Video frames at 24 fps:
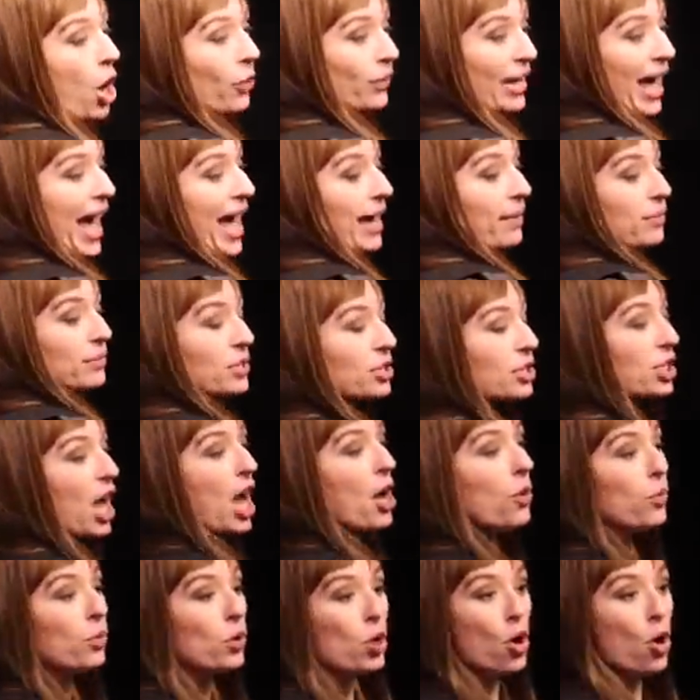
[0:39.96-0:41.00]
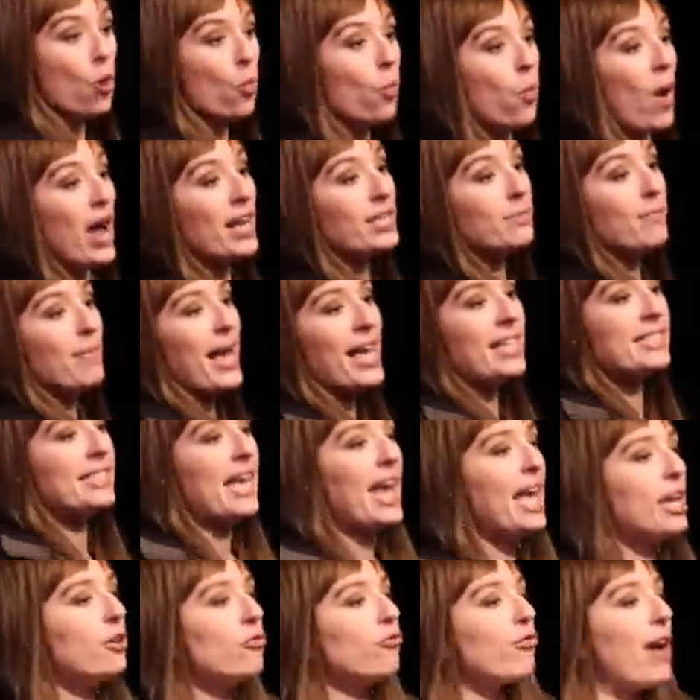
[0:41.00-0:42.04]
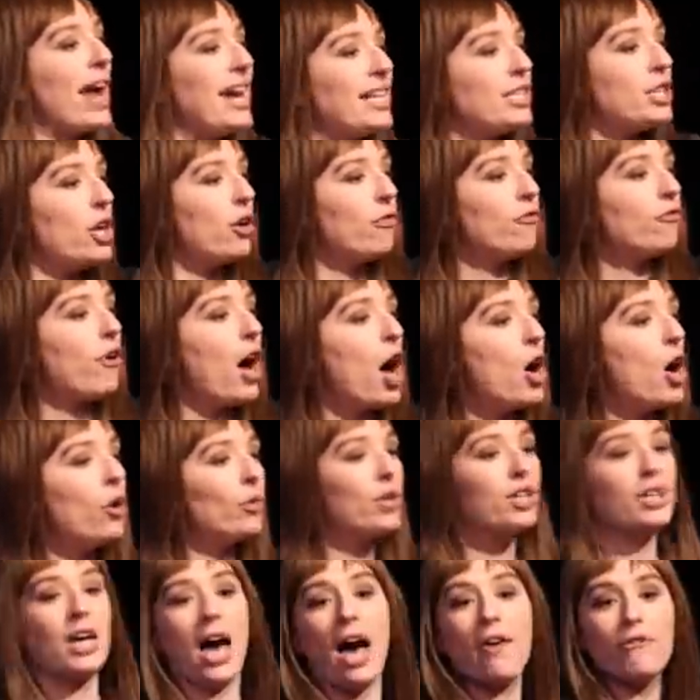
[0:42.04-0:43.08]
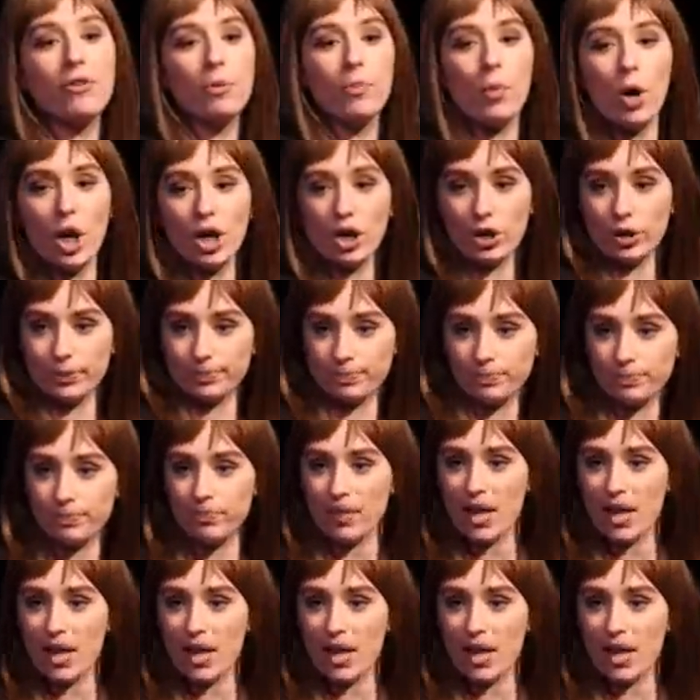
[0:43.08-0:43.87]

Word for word: Okay, so what makes a great Vogue cover model?